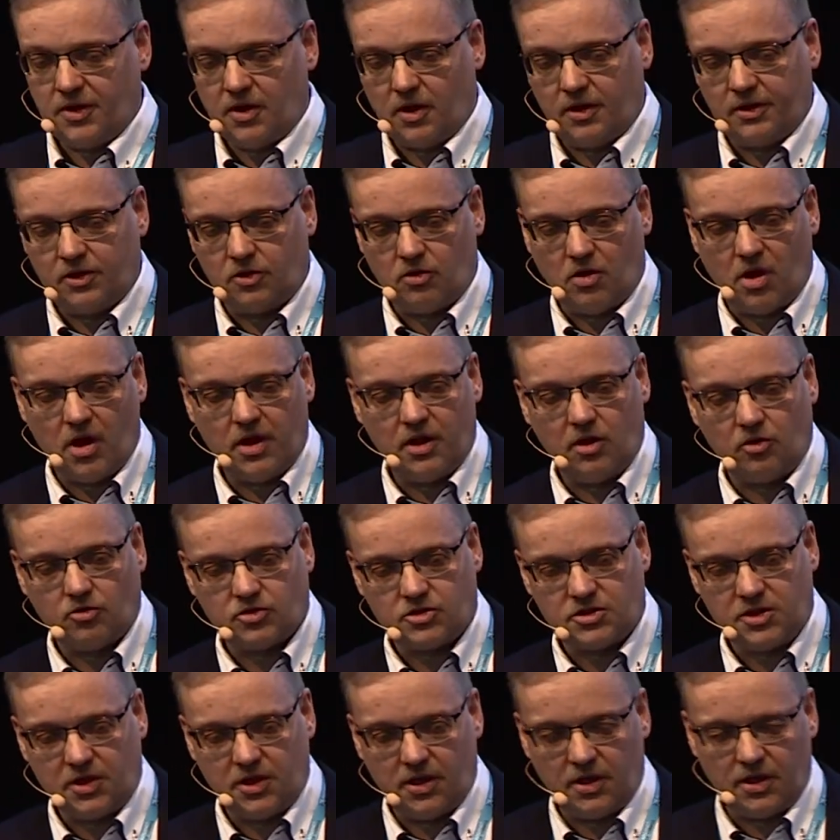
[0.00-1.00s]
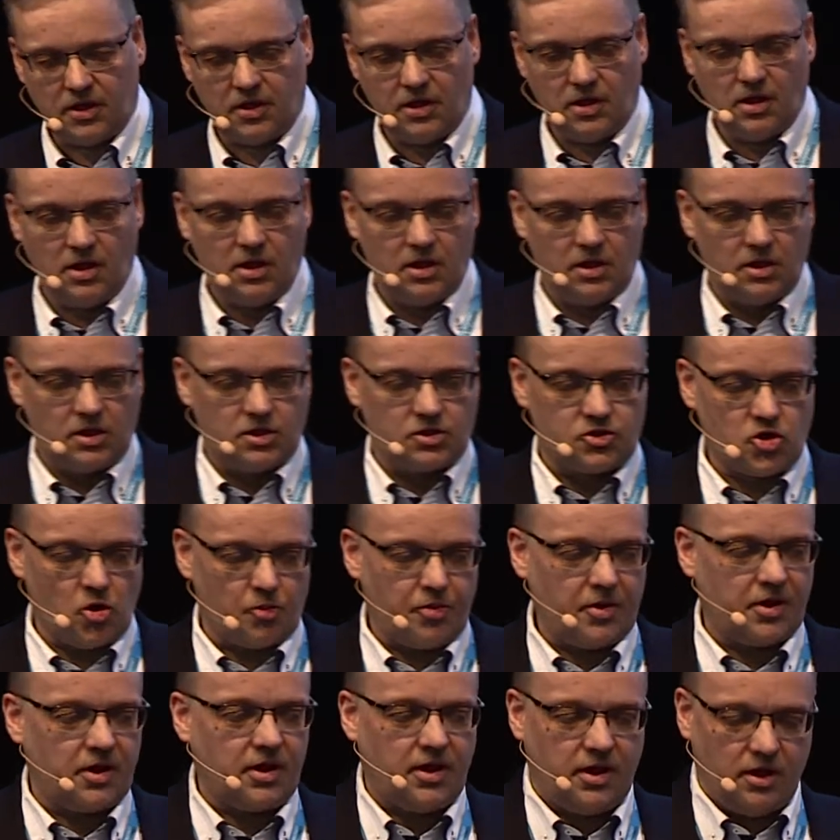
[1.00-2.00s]
are in the IoT
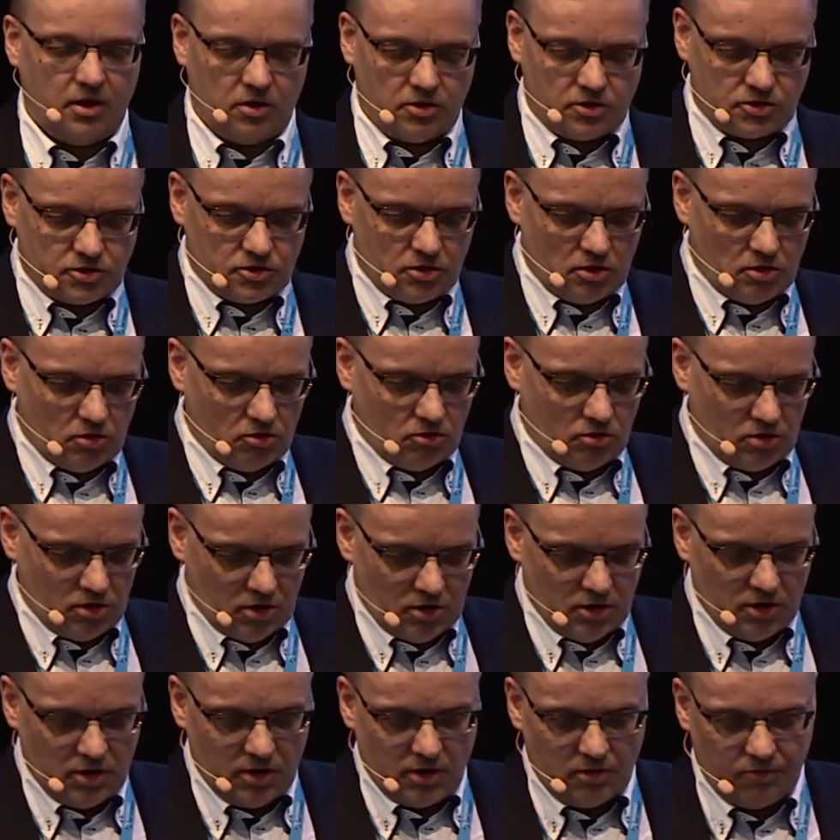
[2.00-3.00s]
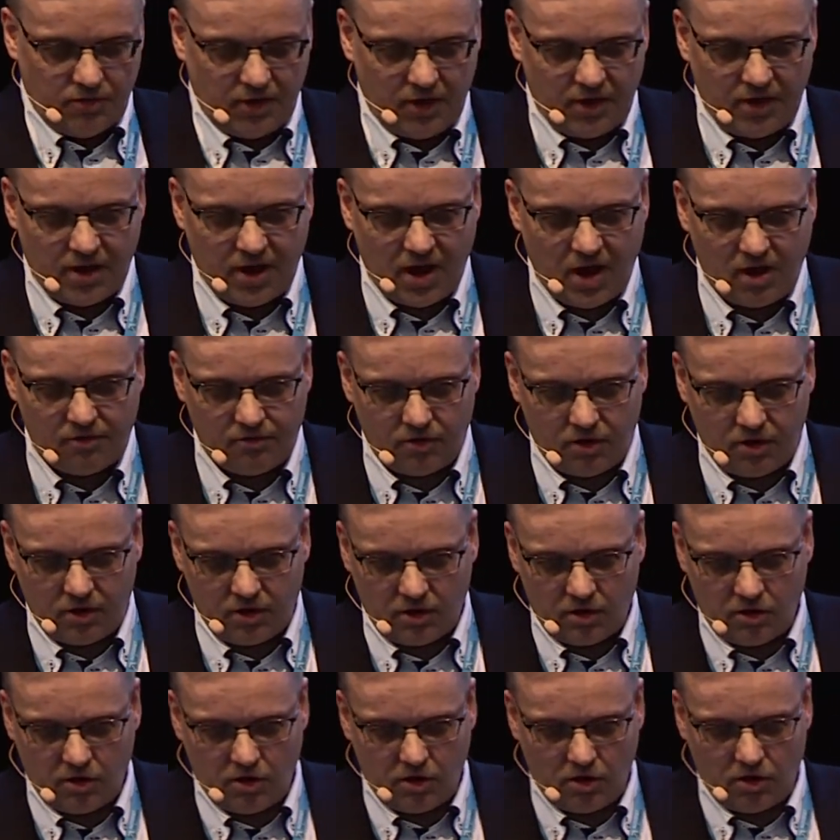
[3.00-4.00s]
topic here, so we have
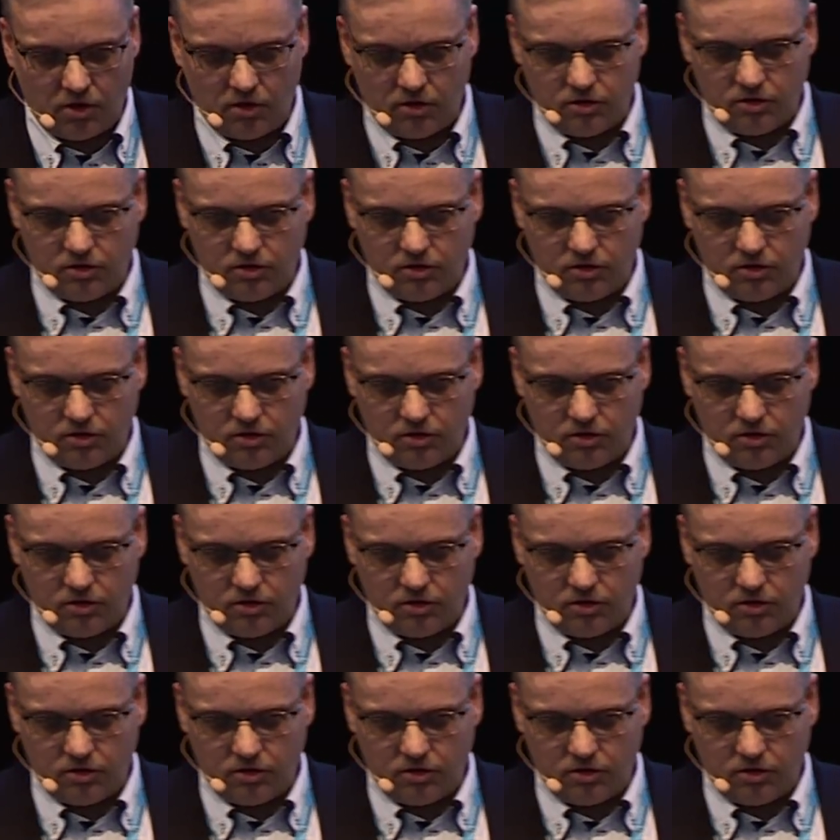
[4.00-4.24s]
a